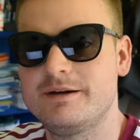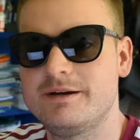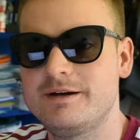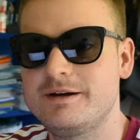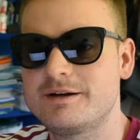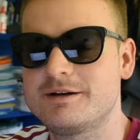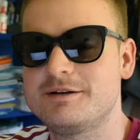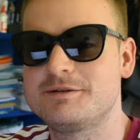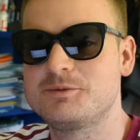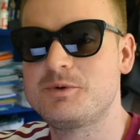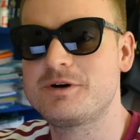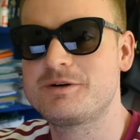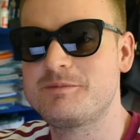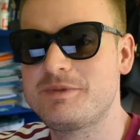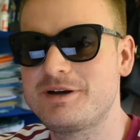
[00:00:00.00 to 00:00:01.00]
Hi guys,
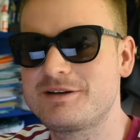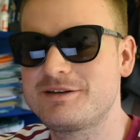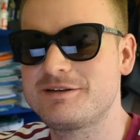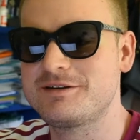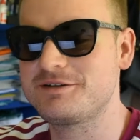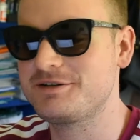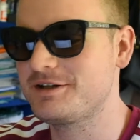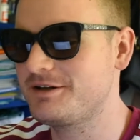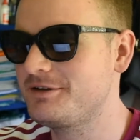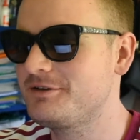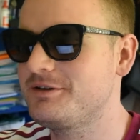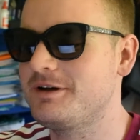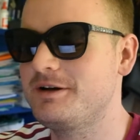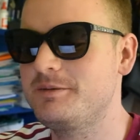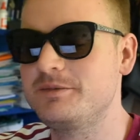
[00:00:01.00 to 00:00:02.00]
welcome back to the
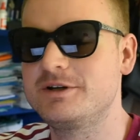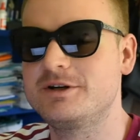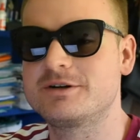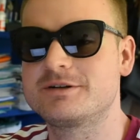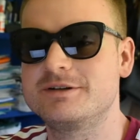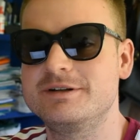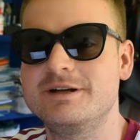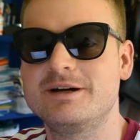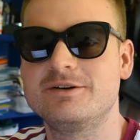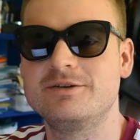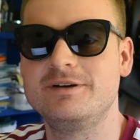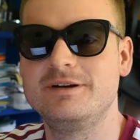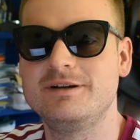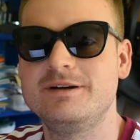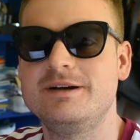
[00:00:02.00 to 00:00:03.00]
channel. I'm Dr.
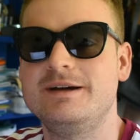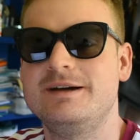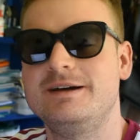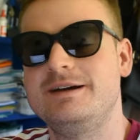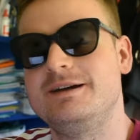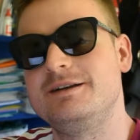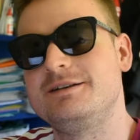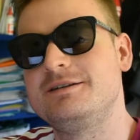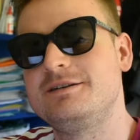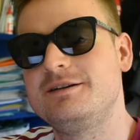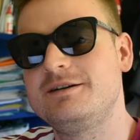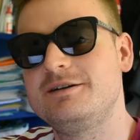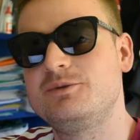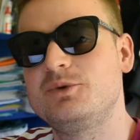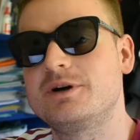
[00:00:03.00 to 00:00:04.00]
Downey and
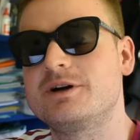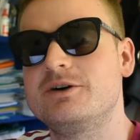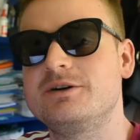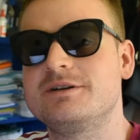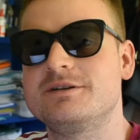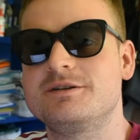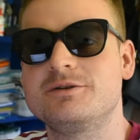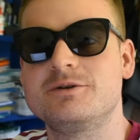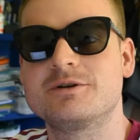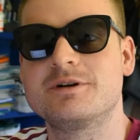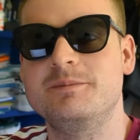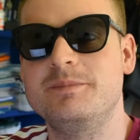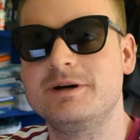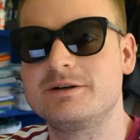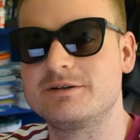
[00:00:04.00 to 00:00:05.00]
today we're going to talk
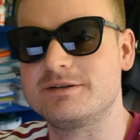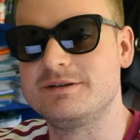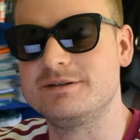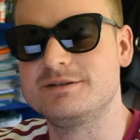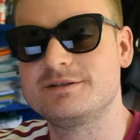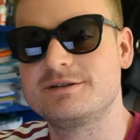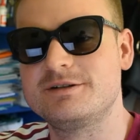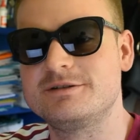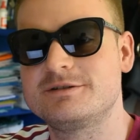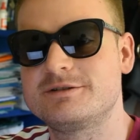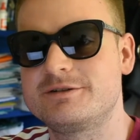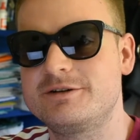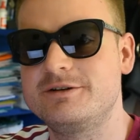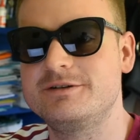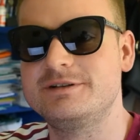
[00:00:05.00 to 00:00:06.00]
about
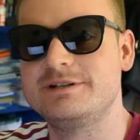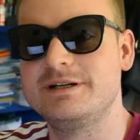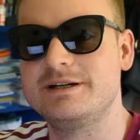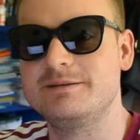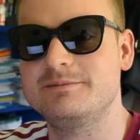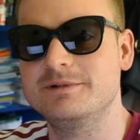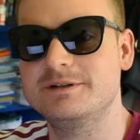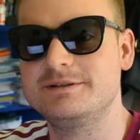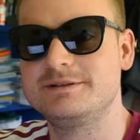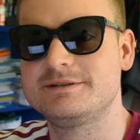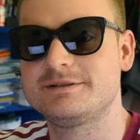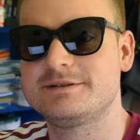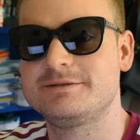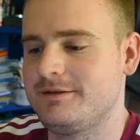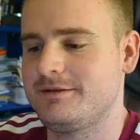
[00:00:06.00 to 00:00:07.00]
testosterone
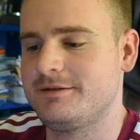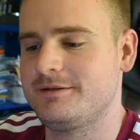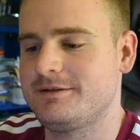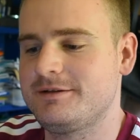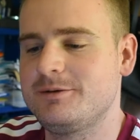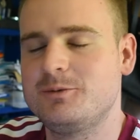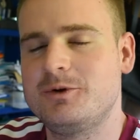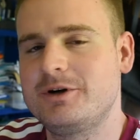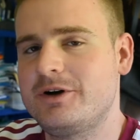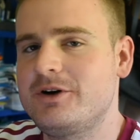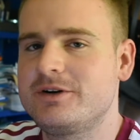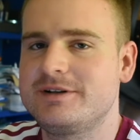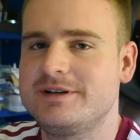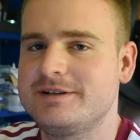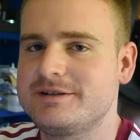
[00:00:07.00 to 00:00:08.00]
tablets. So what are
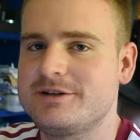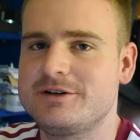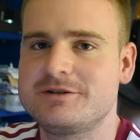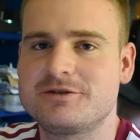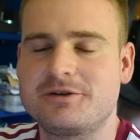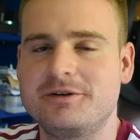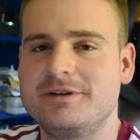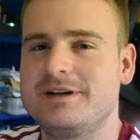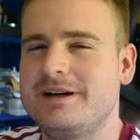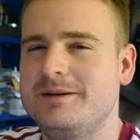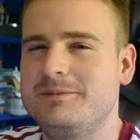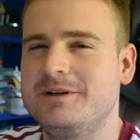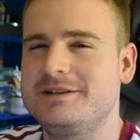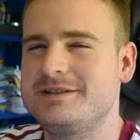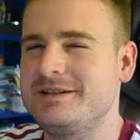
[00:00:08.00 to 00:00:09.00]
testosterone
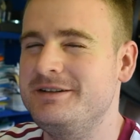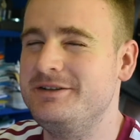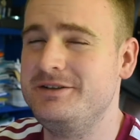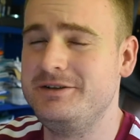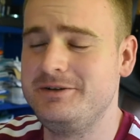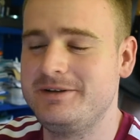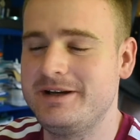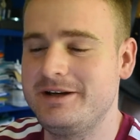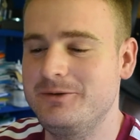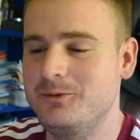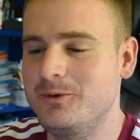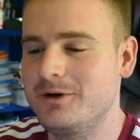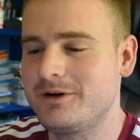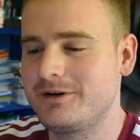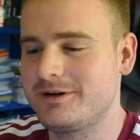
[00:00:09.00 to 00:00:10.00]
tablets and do they
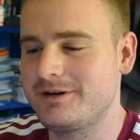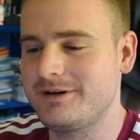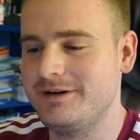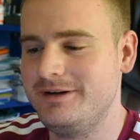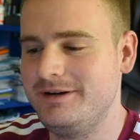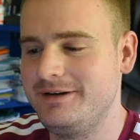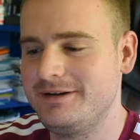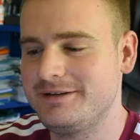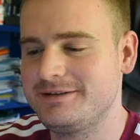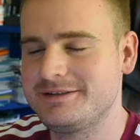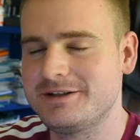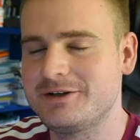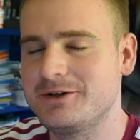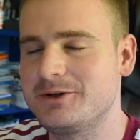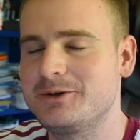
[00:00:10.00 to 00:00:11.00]
work?
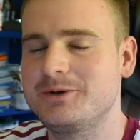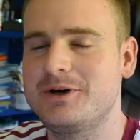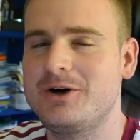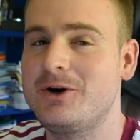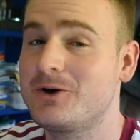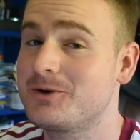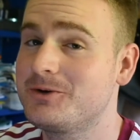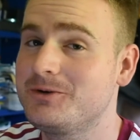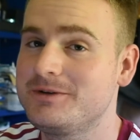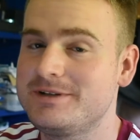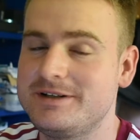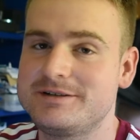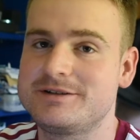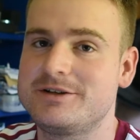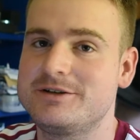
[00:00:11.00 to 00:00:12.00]
So oral
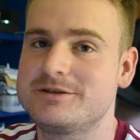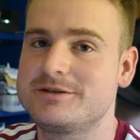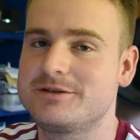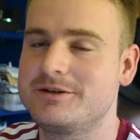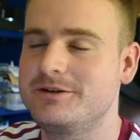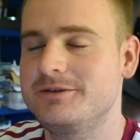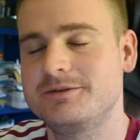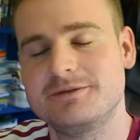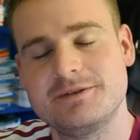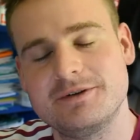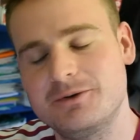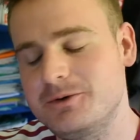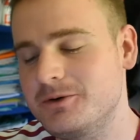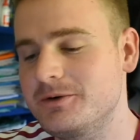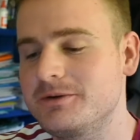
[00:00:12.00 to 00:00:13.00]
testosterone
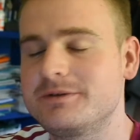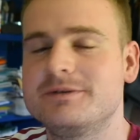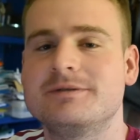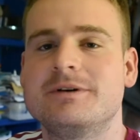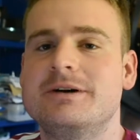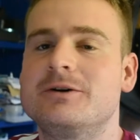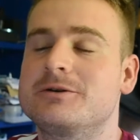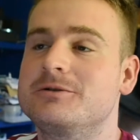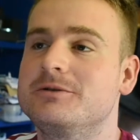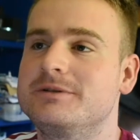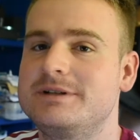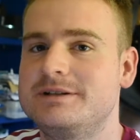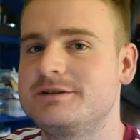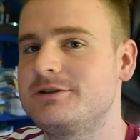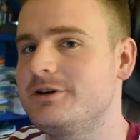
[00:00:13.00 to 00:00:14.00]
or oral
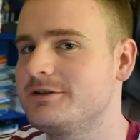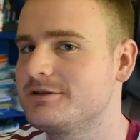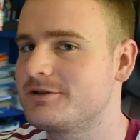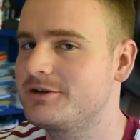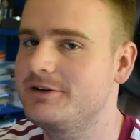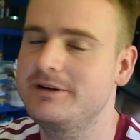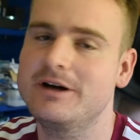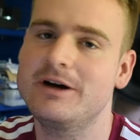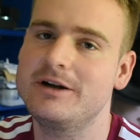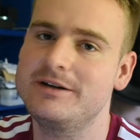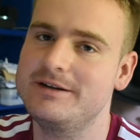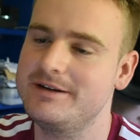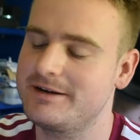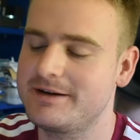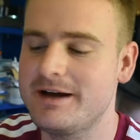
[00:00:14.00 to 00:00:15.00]
testosterone
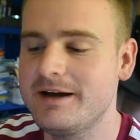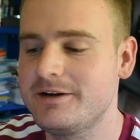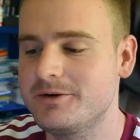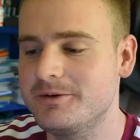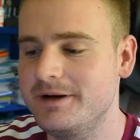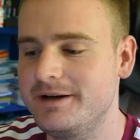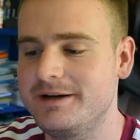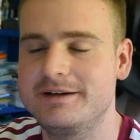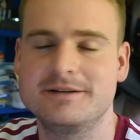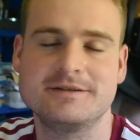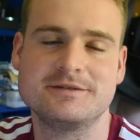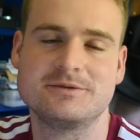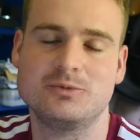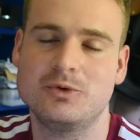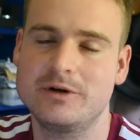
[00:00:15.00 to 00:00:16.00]
undecanoate
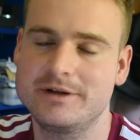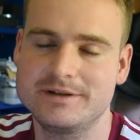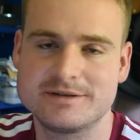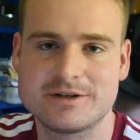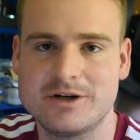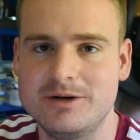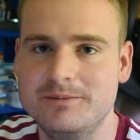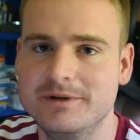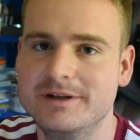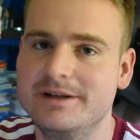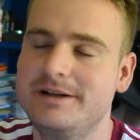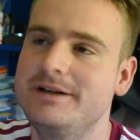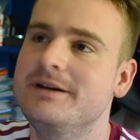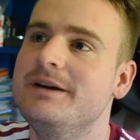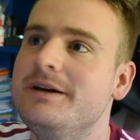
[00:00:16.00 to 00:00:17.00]
is what it's
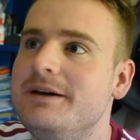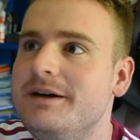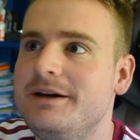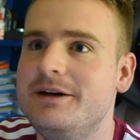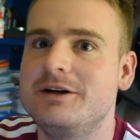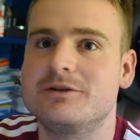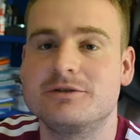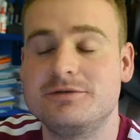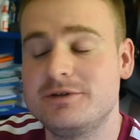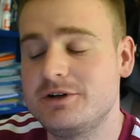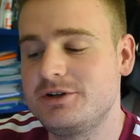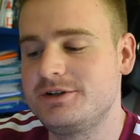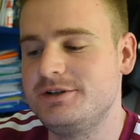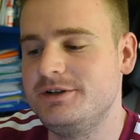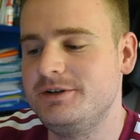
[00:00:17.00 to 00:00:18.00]
commonly
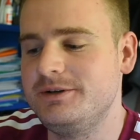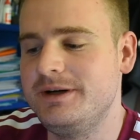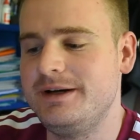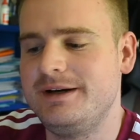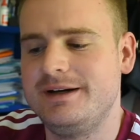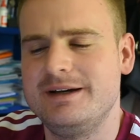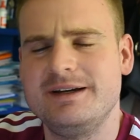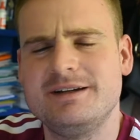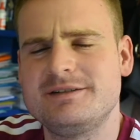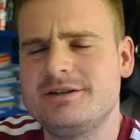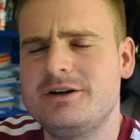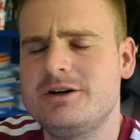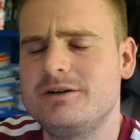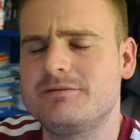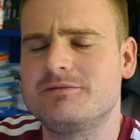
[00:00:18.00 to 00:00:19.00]
referred to, is
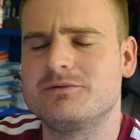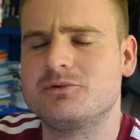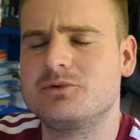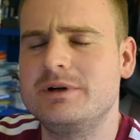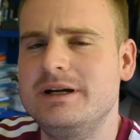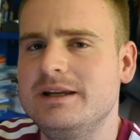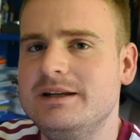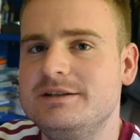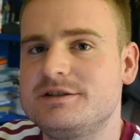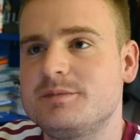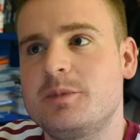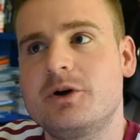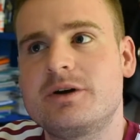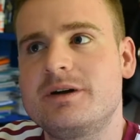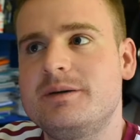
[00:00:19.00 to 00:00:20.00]
not really
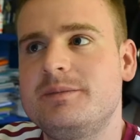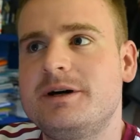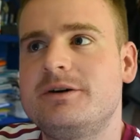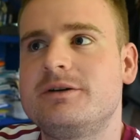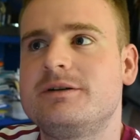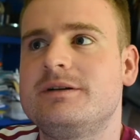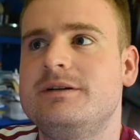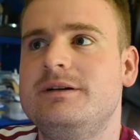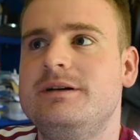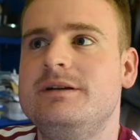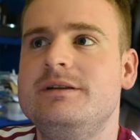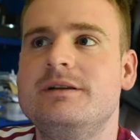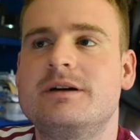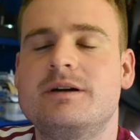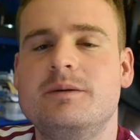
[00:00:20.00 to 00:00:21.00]
spoken about
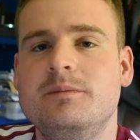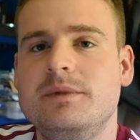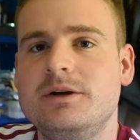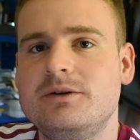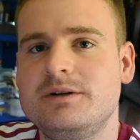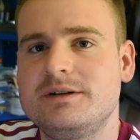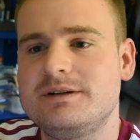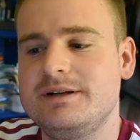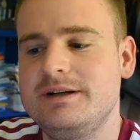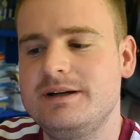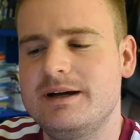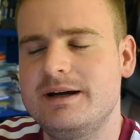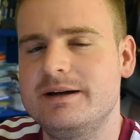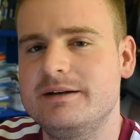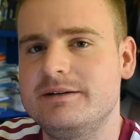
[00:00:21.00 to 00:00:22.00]
in the community,
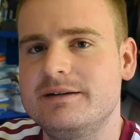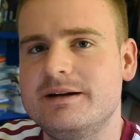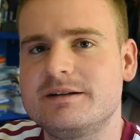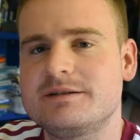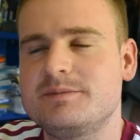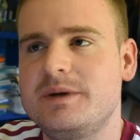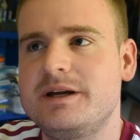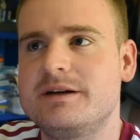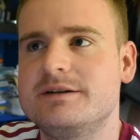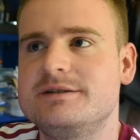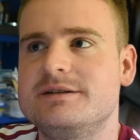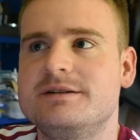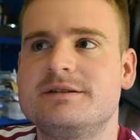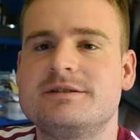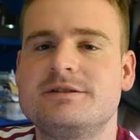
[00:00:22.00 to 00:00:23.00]
and that's because
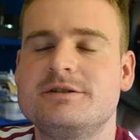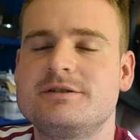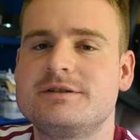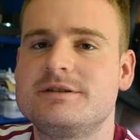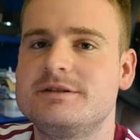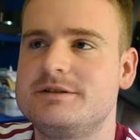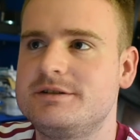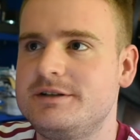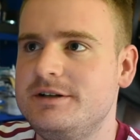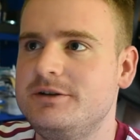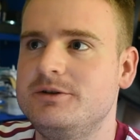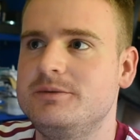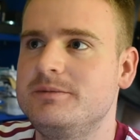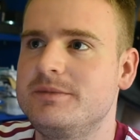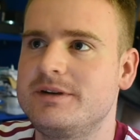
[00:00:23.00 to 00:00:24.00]
it's just
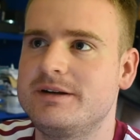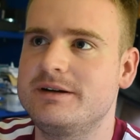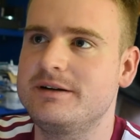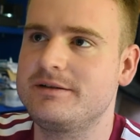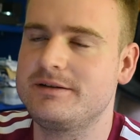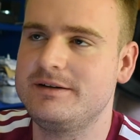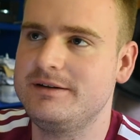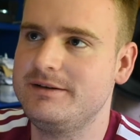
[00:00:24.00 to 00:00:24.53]
assumed that